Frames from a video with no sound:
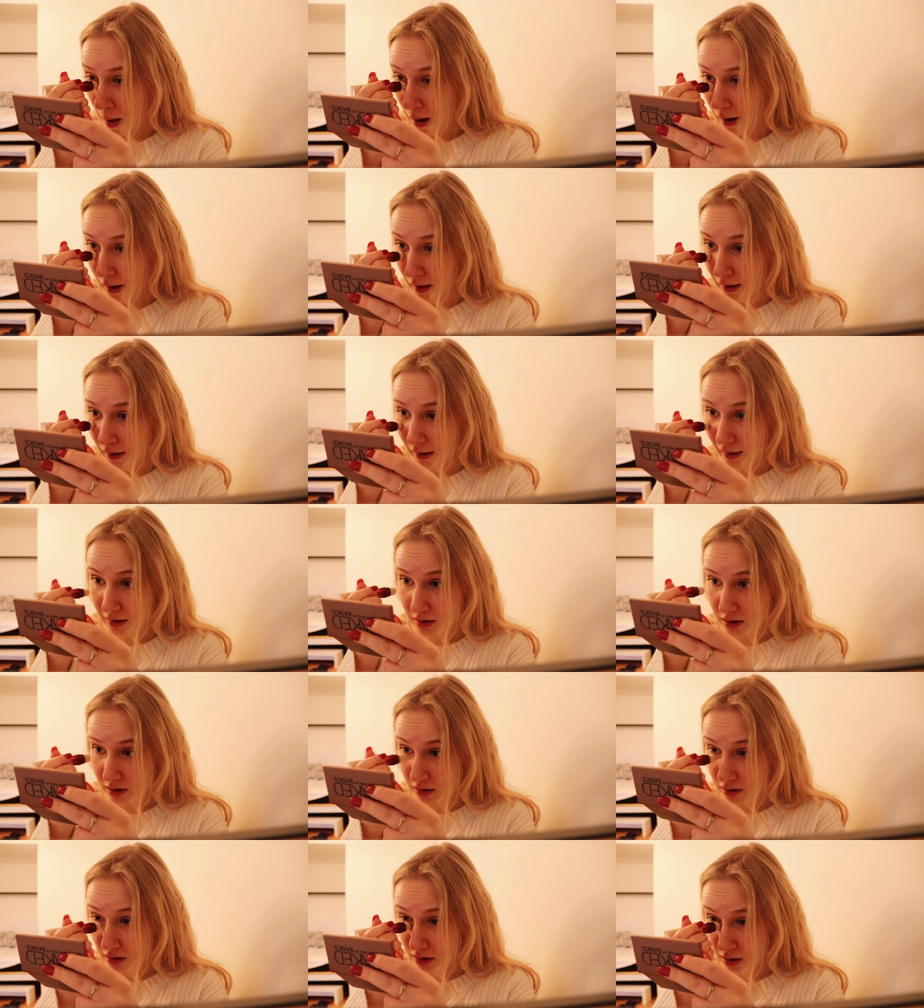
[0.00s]
And I
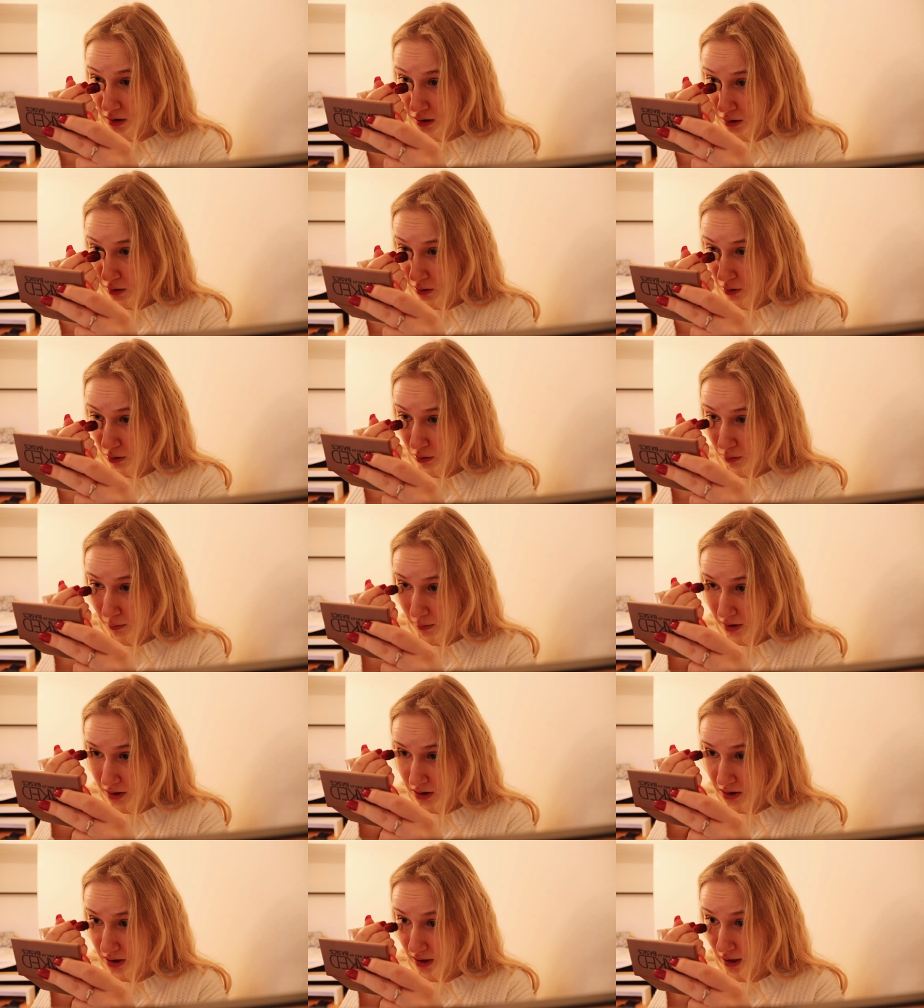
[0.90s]
actually didn't know my
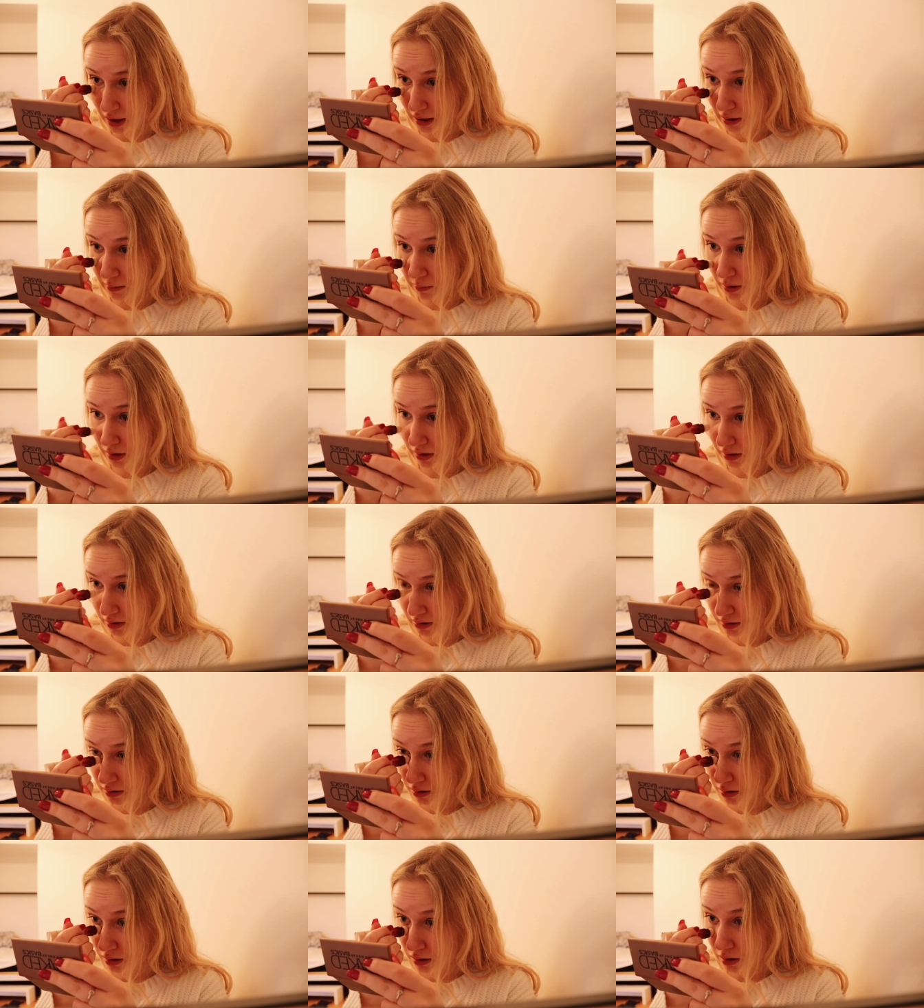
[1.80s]
shade
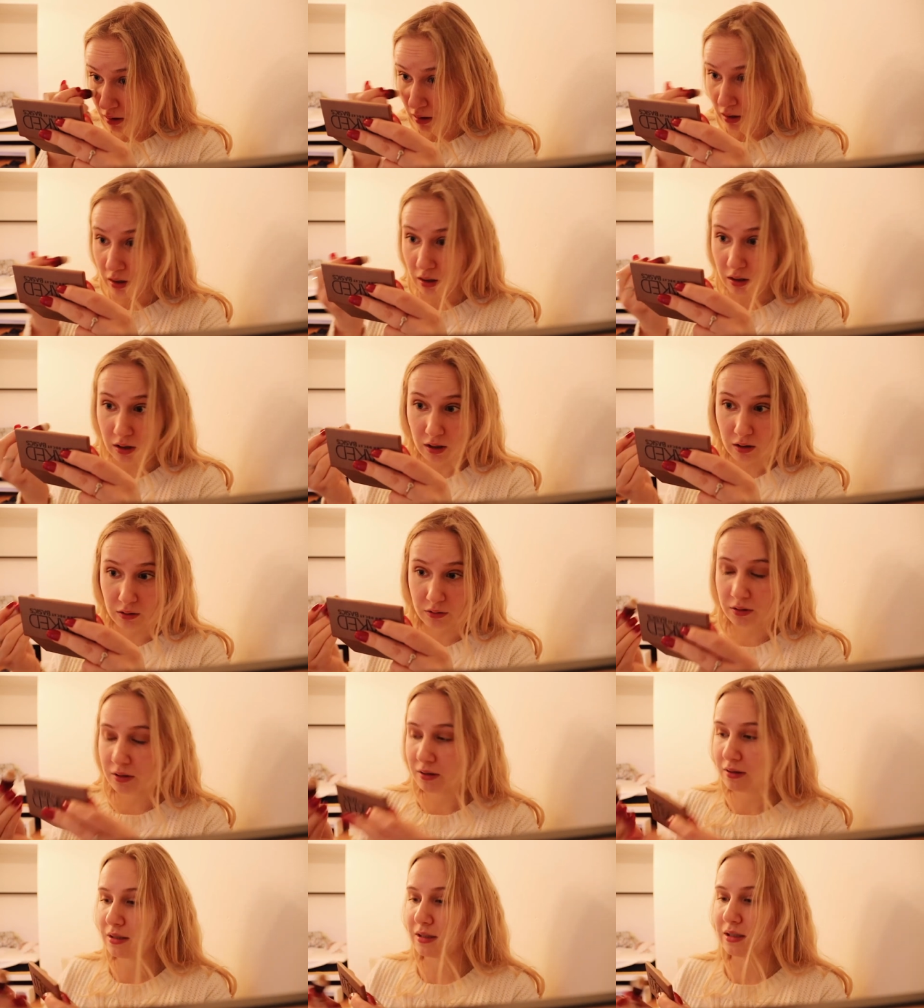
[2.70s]
because the
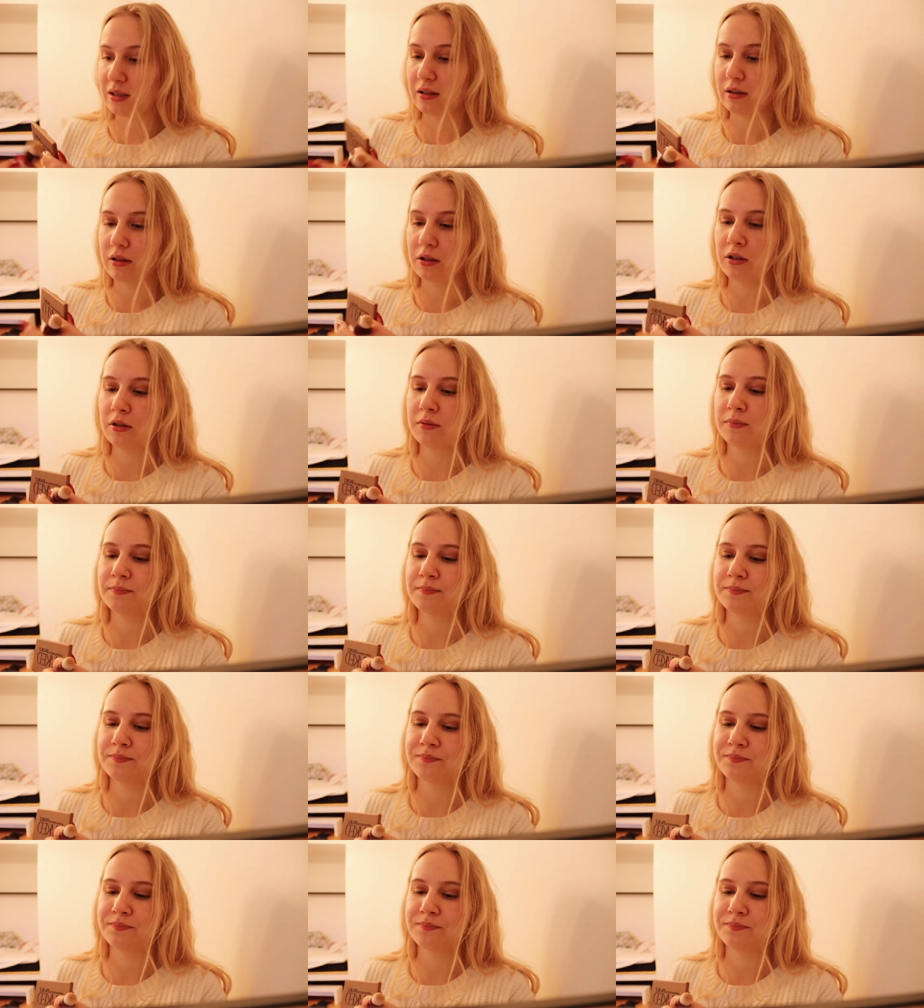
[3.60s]
old concealer,